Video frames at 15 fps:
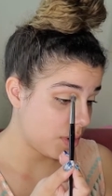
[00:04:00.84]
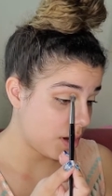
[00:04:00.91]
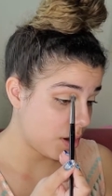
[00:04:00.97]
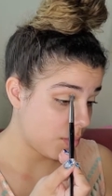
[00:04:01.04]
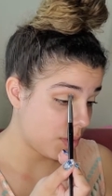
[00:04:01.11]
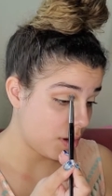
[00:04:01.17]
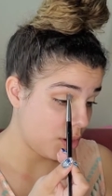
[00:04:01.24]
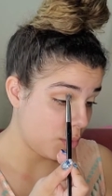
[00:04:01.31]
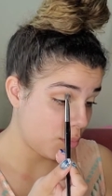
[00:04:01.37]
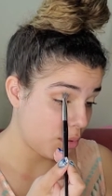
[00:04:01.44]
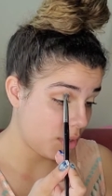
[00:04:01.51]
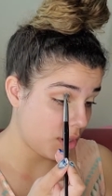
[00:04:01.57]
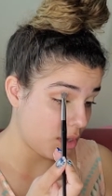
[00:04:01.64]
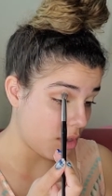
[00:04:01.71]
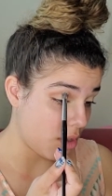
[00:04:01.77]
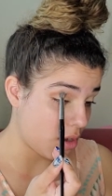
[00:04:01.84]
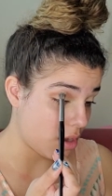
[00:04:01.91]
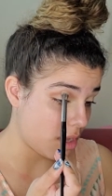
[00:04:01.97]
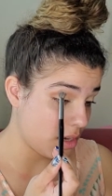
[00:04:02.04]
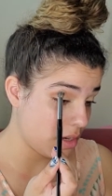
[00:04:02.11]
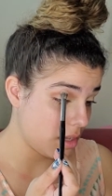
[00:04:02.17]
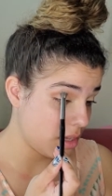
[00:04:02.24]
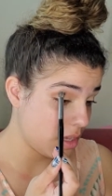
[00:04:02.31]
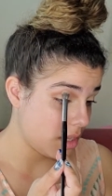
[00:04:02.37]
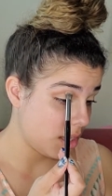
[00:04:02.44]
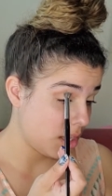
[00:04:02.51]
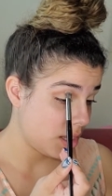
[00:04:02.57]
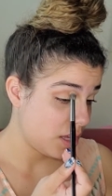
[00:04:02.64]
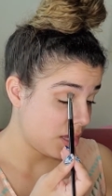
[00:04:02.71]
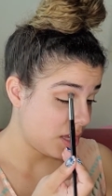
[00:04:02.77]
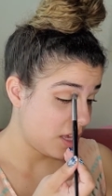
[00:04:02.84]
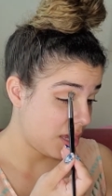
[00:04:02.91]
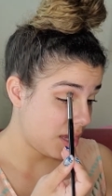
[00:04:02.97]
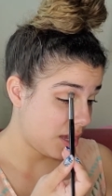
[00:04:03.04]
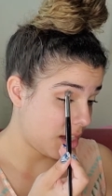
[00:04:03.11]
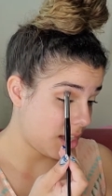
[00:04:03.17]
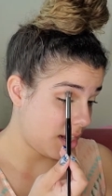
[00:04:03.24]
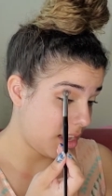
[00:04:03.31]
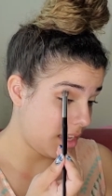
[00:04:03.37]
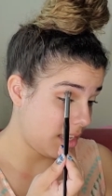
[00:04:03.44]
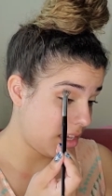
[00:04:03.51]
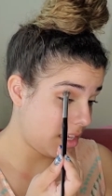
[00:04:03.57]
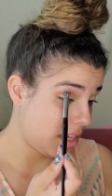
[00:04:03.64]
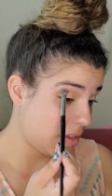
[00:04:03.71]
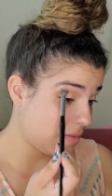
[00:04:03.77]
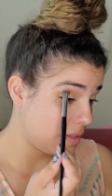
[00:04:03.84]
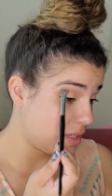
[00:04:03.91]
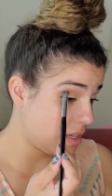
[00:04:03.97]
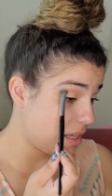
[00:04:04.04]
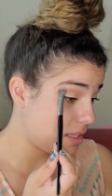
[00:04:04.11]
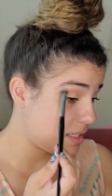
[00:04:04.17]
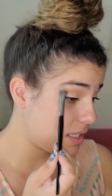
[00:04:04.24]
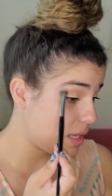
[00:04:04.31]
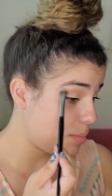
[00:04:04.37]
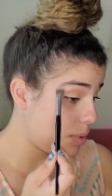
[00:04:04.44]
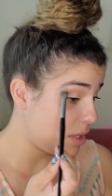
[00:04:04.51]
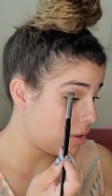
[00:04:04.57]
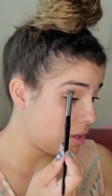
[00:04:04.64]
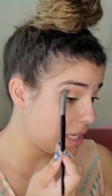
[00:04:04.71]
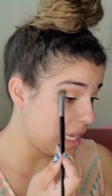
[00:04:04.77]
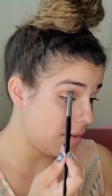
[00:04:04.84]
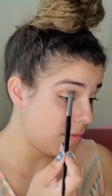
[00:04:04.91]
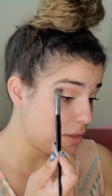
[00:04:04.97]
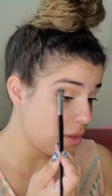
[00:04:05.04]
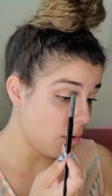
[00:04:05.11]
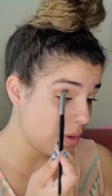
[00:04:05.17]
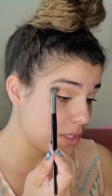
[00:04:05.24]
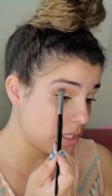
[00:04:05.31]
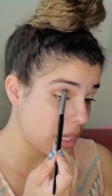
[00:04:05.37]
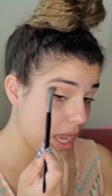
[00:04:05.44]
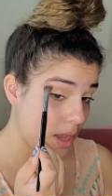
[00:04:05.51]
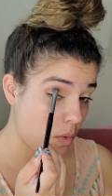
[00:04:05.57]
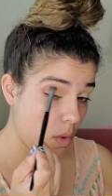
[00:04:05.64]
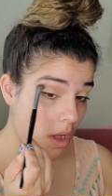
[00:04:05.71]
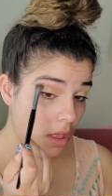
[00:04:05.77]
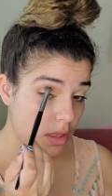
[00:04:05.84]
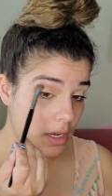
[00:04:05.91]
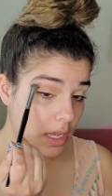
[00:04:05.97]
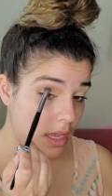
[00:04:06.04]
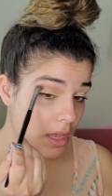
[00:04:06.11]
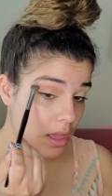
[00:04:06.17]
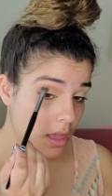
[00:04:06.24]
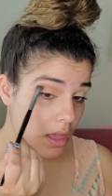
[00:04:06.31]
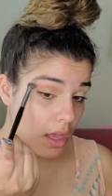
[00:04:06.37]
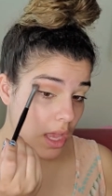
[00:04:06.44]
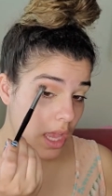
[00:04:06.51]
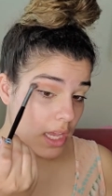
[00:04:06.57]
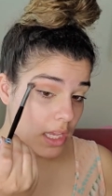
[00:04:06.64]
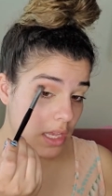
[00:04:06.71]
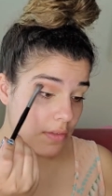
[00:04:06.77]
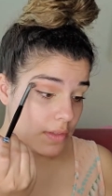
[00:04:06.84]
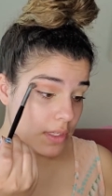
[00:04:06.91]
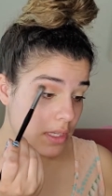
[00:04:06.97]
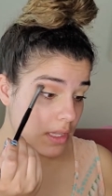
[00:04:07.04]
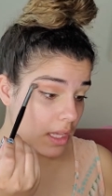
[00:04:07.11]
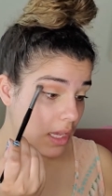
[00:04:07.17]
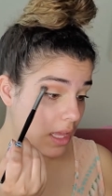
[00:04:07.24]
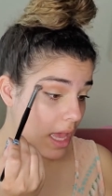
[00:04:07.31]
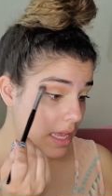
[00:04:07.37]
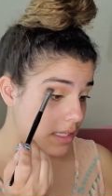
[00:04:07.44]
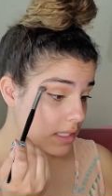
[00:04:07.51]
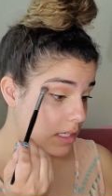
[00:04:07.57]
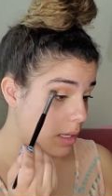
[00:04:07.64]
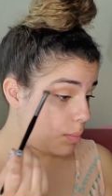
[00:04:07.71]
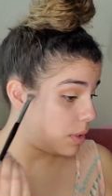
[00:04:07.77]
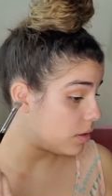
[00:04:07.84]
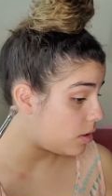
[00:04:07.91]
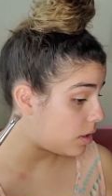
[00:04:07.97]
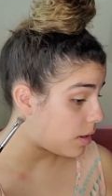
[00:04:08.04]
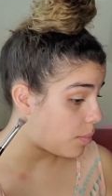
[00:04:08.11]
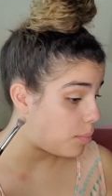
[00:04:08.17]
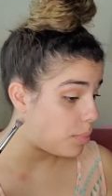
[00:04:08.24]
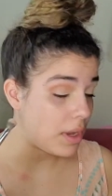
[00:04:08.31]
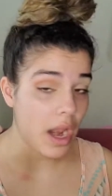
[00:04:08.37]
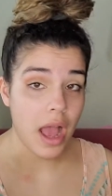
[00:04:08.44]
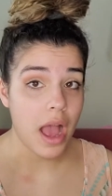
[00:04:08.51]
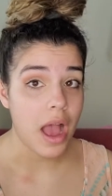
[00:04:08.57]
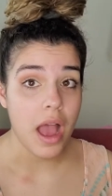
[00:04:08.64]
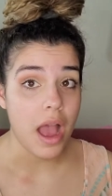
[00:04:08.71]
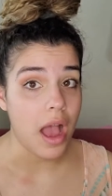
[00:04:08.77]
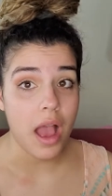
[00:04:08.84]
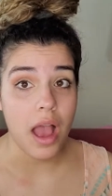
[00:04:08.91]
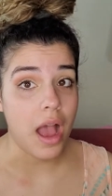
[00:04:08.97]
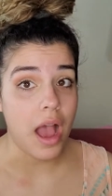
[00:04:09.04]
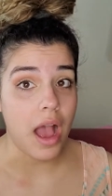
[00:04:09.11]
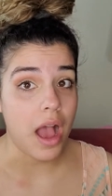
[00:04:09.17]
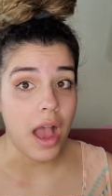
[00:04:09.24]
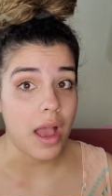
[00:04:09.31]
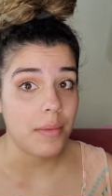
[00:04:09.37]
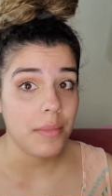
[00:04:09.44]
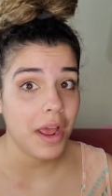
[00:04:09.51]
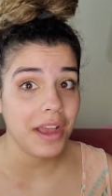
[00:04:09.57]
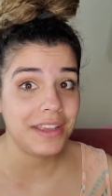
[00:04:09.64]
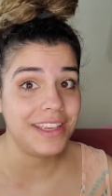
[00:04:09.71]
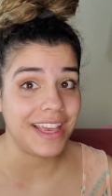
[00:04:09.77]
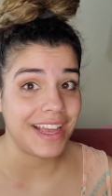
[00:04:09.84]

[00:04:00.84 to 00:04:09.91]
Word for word: where when you put it on, it kind of gives it a skippy look, even though it's high quality. It gives it like that skippy look, but I'm not